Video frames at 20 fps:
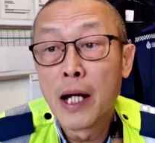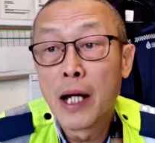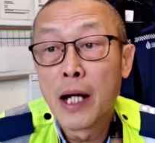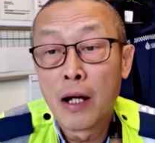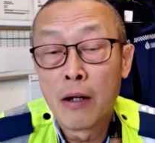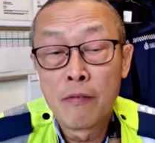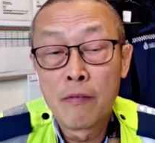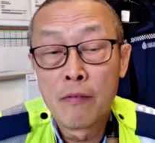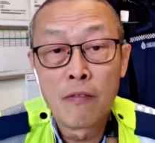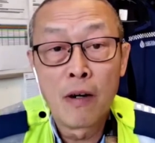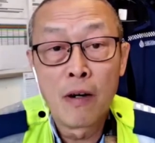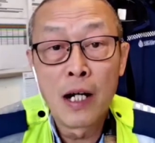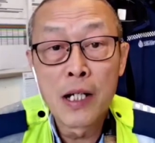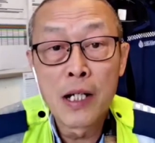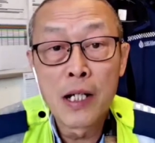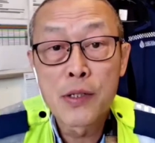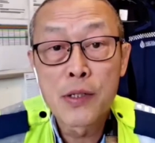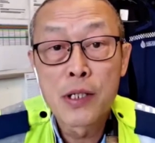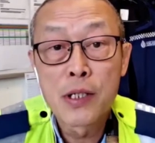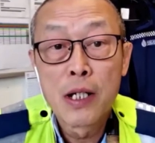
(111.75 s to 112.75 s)

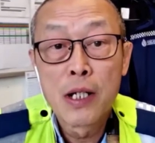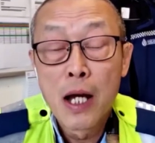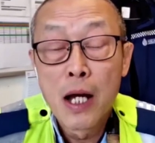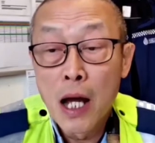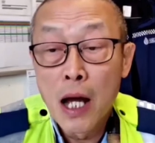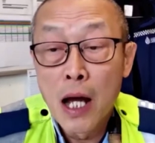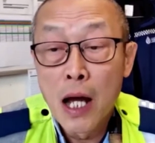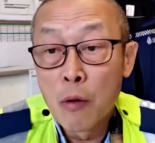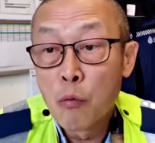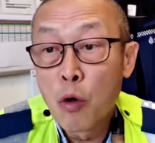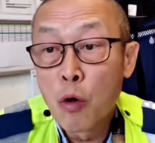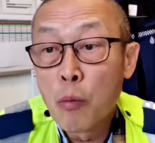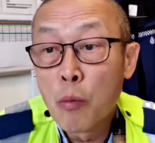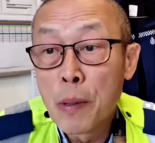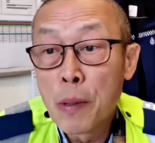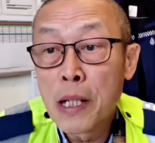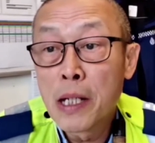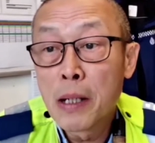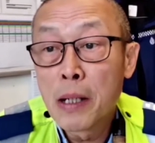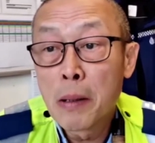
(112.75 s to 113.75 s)
advice, and will
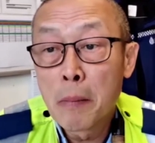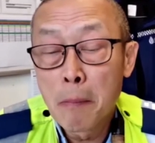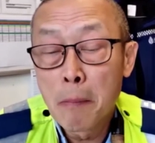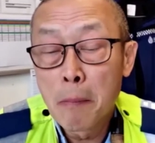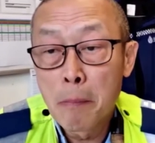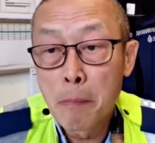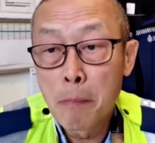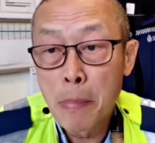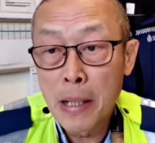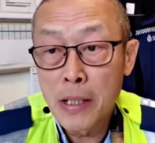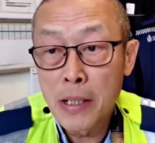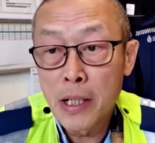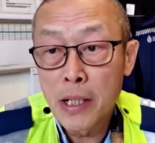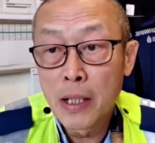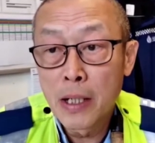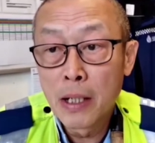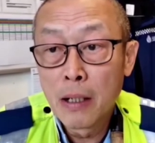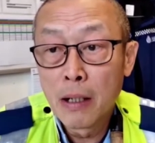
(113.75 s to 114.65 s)
be better